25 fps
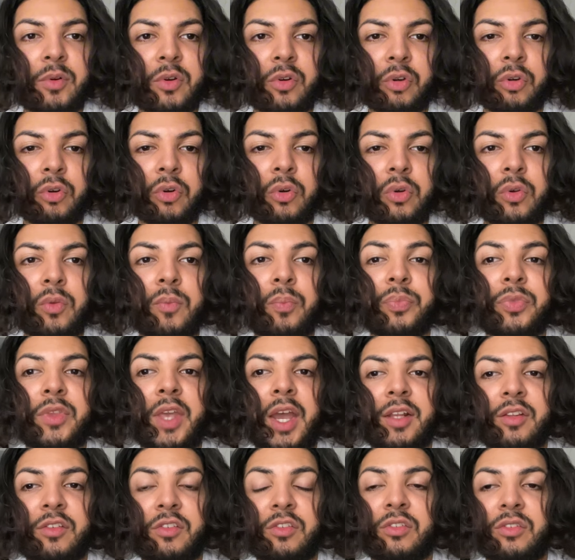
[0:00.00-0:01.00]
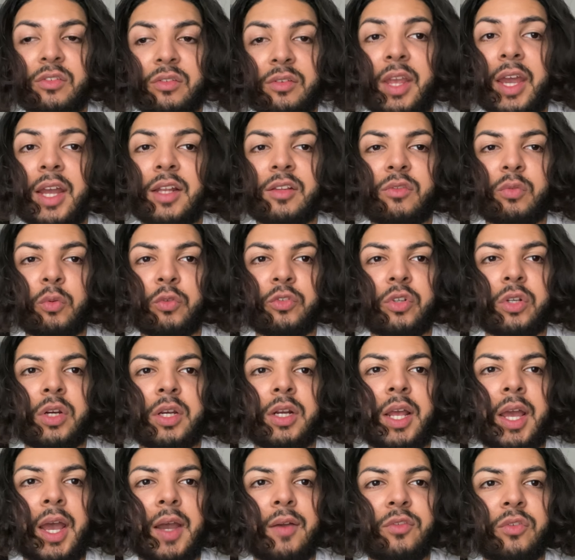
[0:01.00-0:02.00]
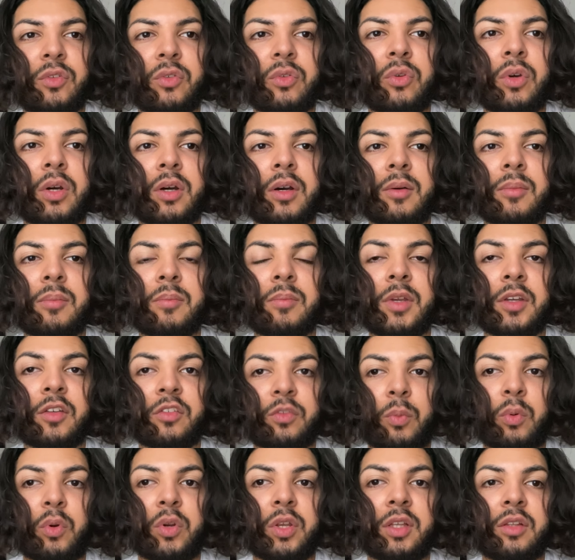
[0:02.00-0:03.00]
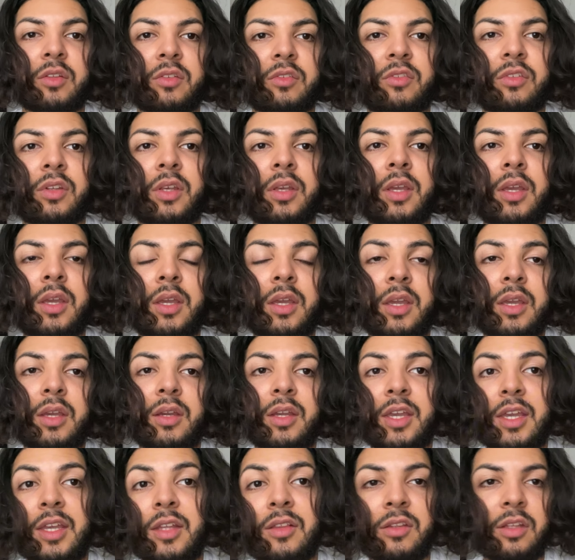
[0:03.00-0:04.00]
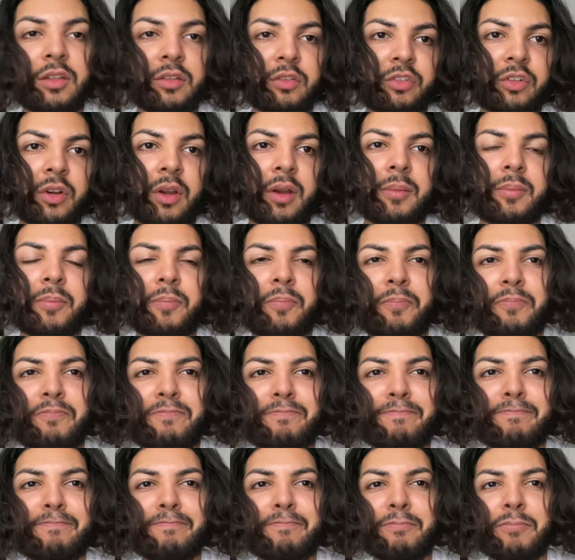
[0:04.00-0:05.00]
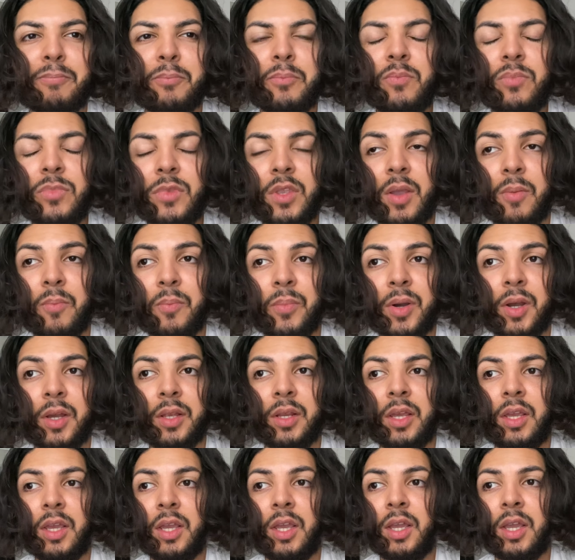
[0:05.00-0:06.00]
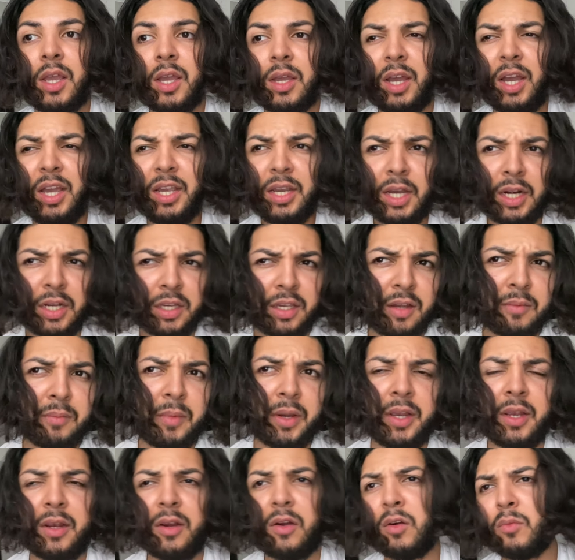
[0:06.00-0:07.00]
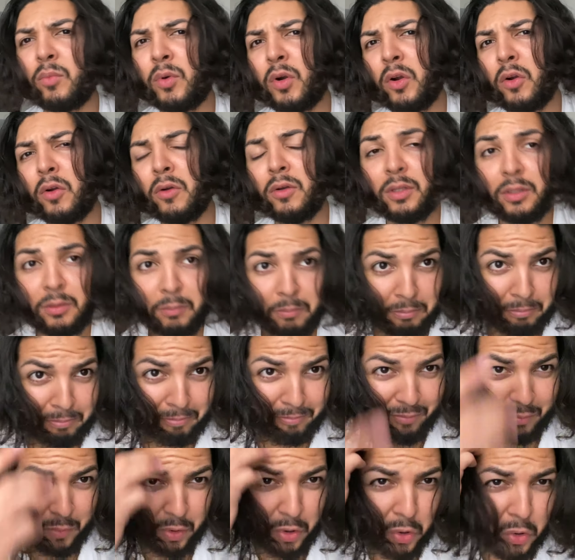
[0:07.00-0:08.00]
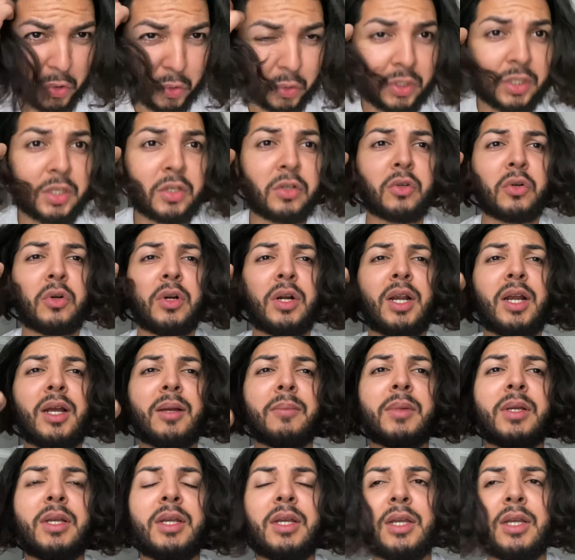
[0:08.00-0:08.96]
crew that's that's what you're gonna have to um, experience in this job but i gotta cut my hair bro holy crap